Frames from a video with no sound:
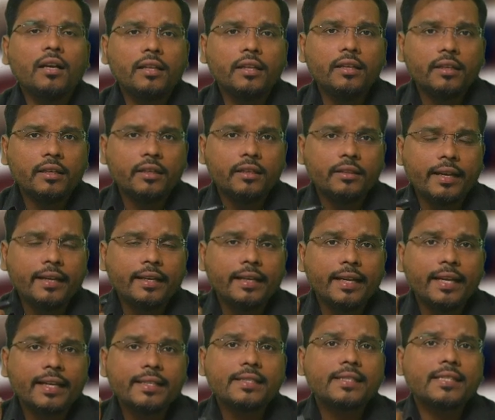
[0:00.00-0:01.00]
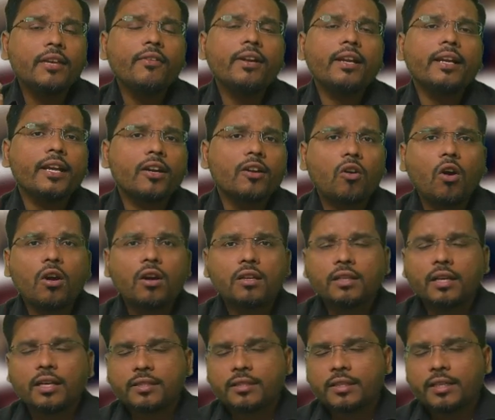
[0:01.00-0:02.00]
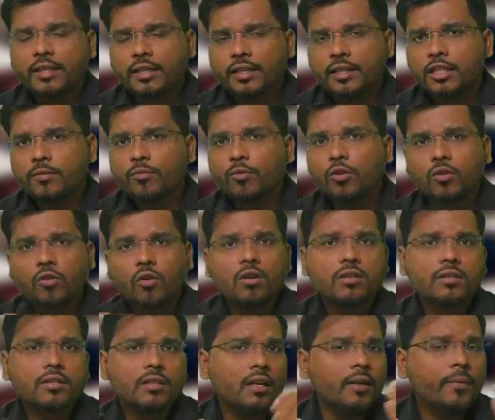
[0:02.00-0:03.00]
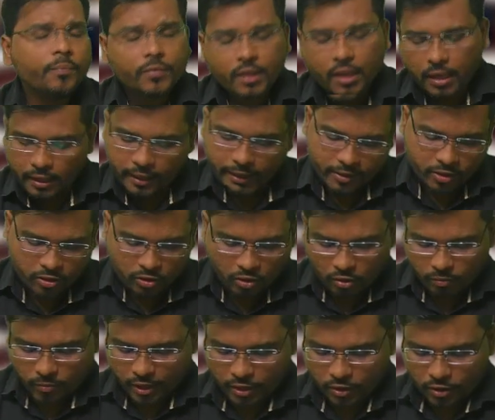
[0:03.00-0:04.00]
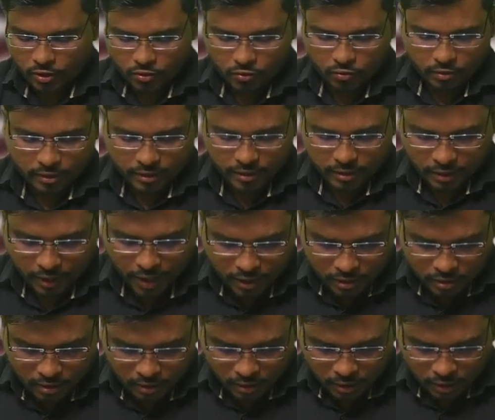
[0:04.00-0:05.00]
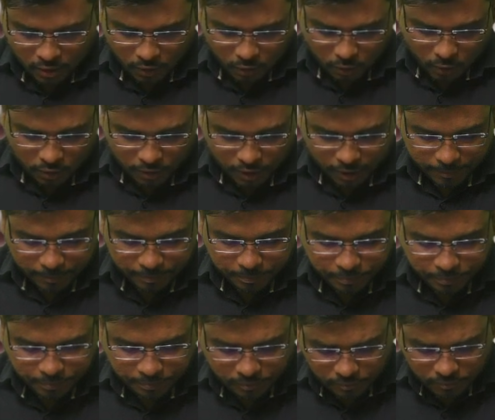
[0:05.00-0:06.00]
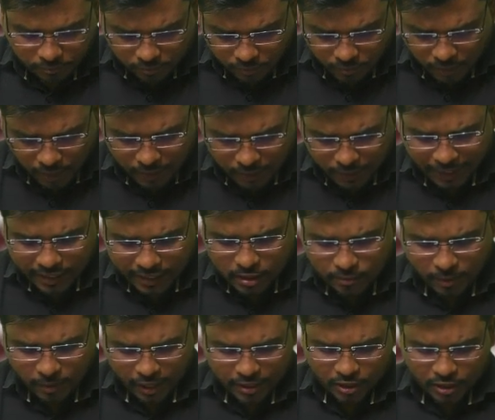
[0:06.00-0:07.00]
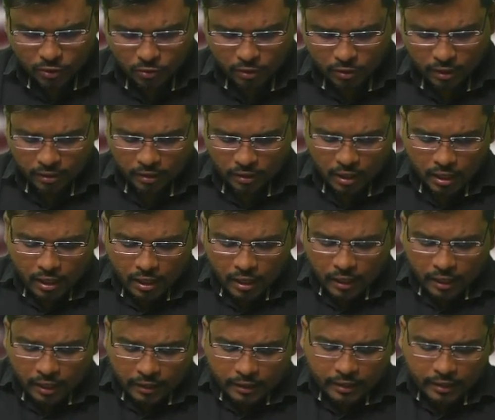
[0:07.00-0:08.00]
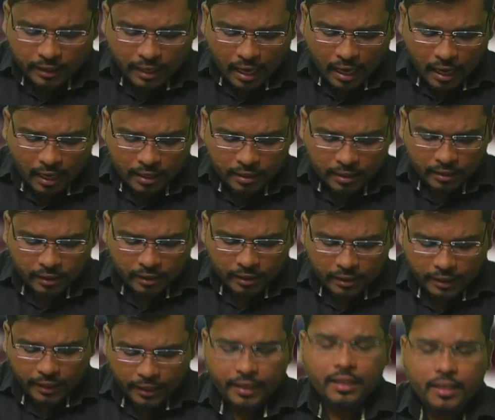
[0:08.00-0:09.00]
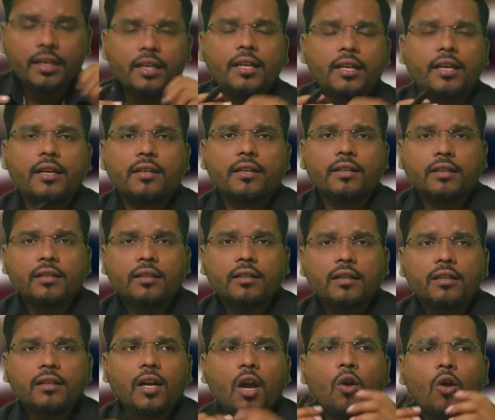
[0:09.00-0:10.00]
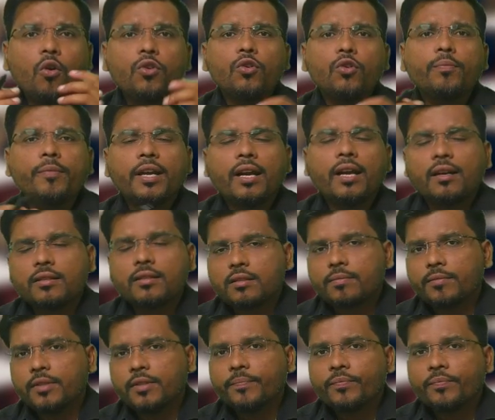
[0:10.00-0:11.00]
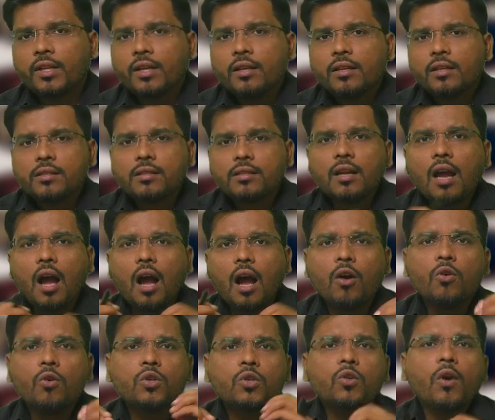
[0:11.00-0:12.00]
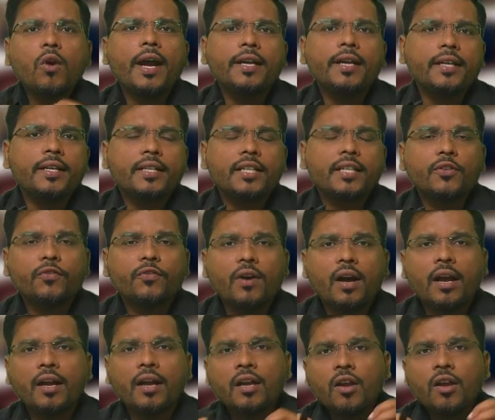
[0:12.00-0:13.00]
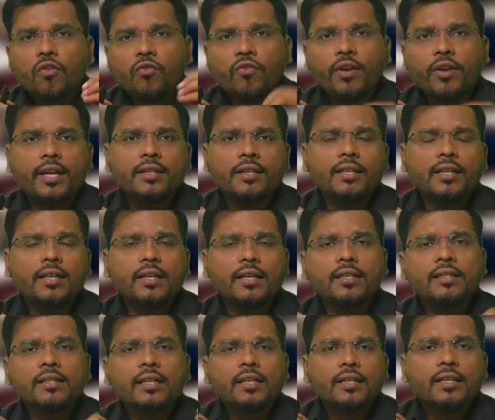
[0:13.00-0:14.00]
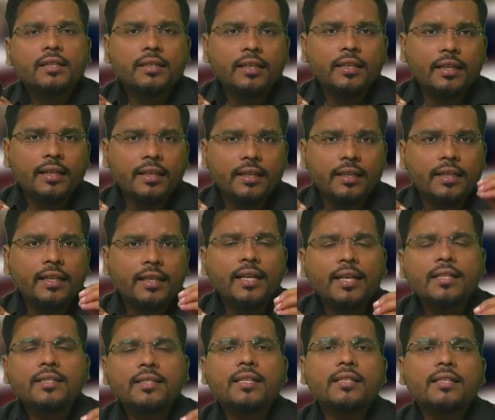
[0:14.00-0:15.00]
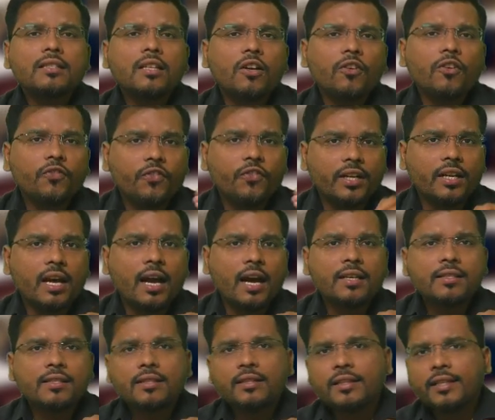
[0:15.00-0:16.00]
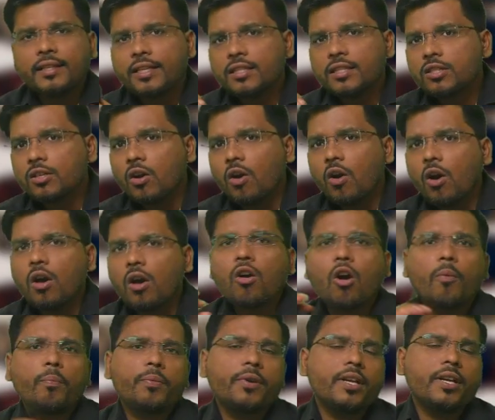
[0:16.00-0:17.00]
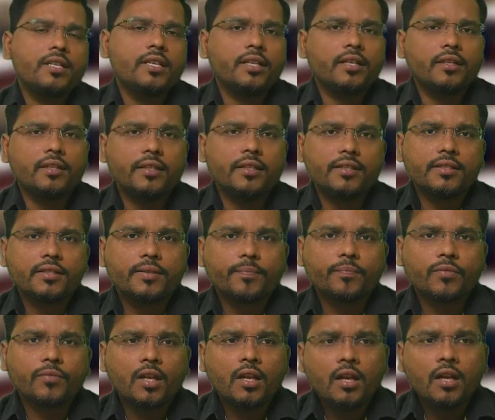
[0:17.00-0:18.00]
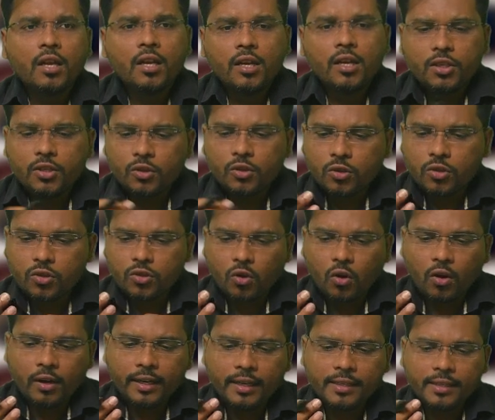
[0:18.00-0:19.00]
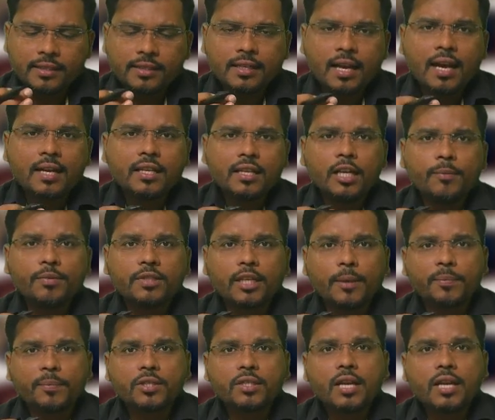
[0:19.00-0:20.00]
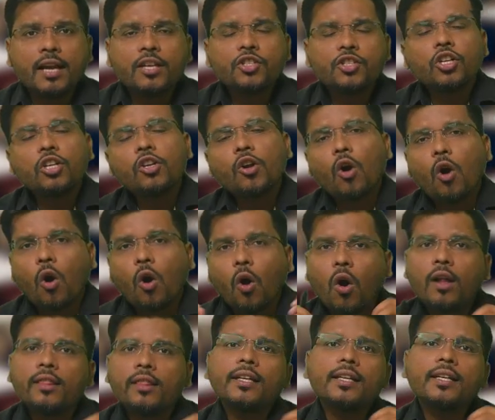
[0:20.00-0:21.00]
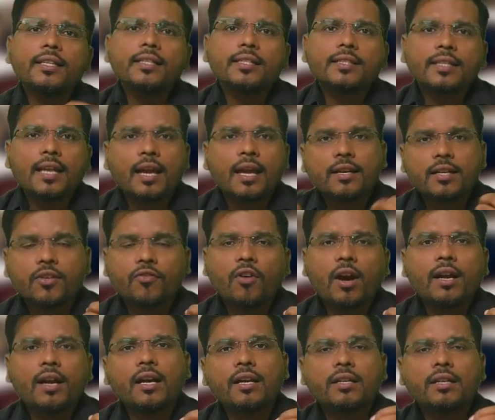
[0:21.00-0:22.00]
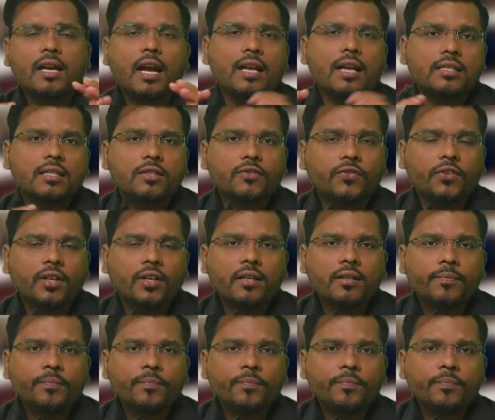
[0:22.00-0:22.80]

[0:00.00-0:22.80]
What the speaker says: like lessee will record the asset in his book, not a lessor, my dear students, right? Okay. Next, my dear student, there are indicator. Now you may ask me, sir, how to identify whether the lease is the finance lease or operating lease? You told us that if substantially all the risk and reward are transferred,